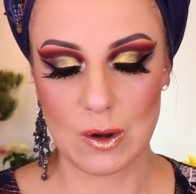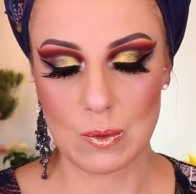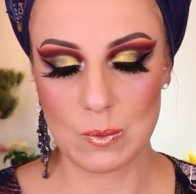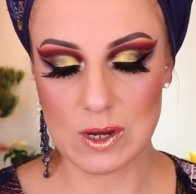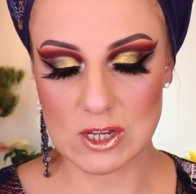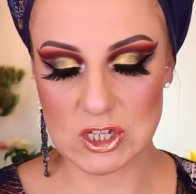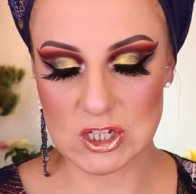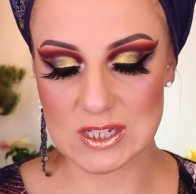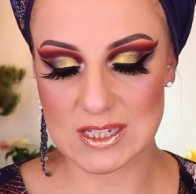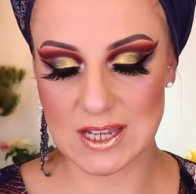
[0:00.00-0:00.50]

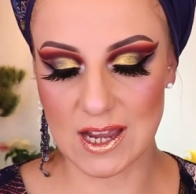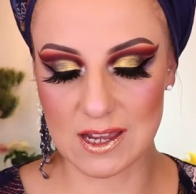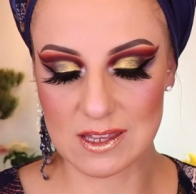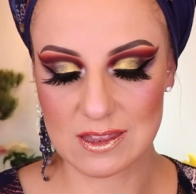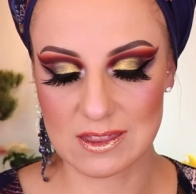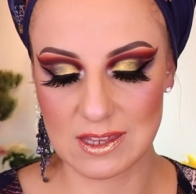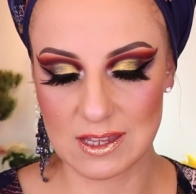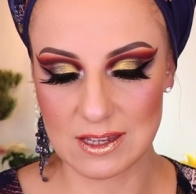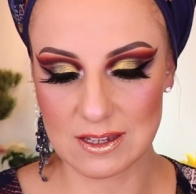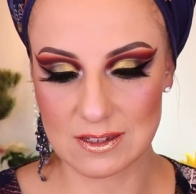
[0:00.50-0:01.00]
which is,
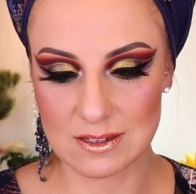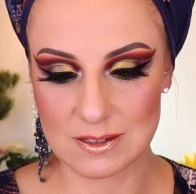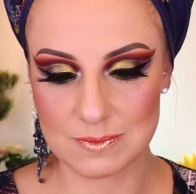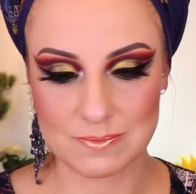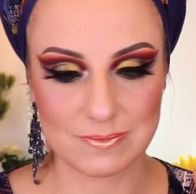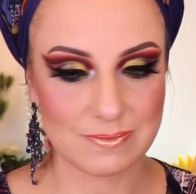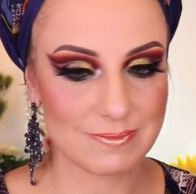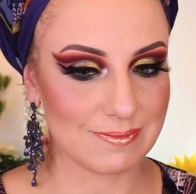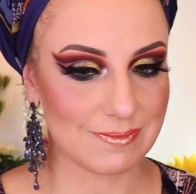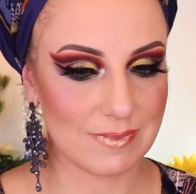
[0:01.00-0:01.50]
I
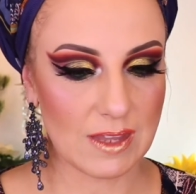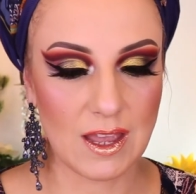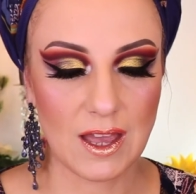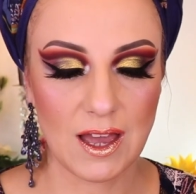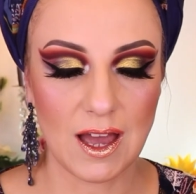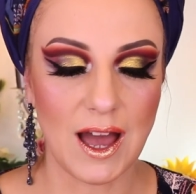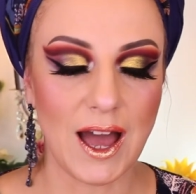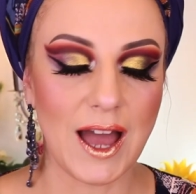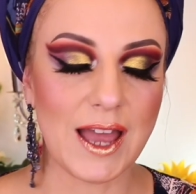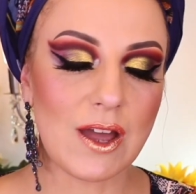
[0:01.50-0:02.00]
think,
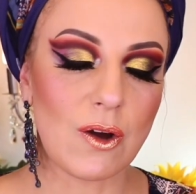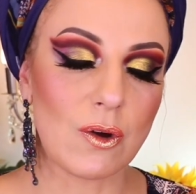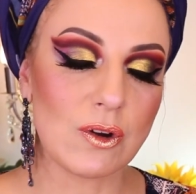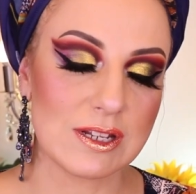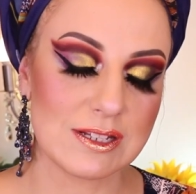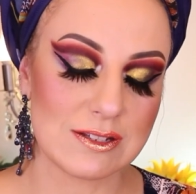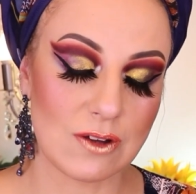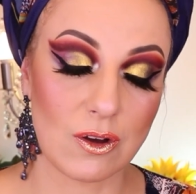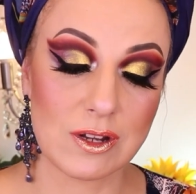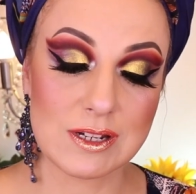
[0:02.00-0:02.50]
I
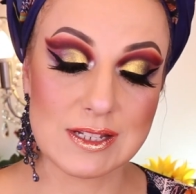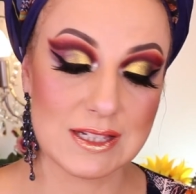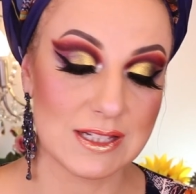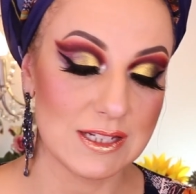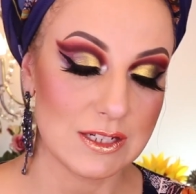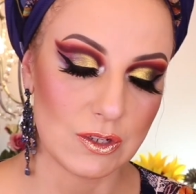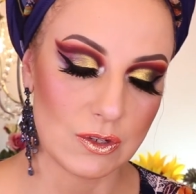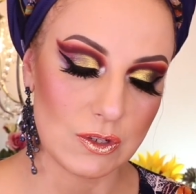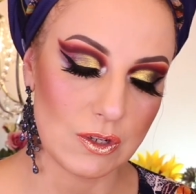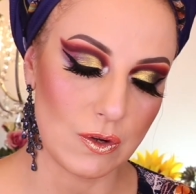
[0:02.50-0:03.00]

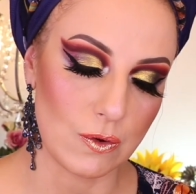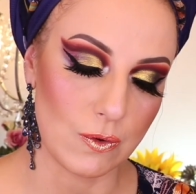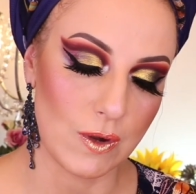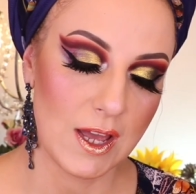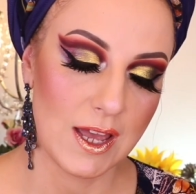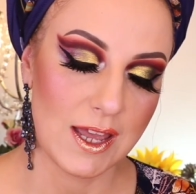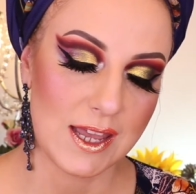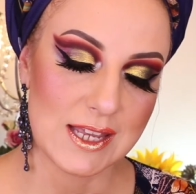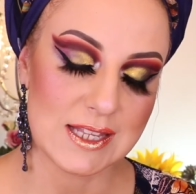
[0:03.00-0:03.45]
honestly don't know.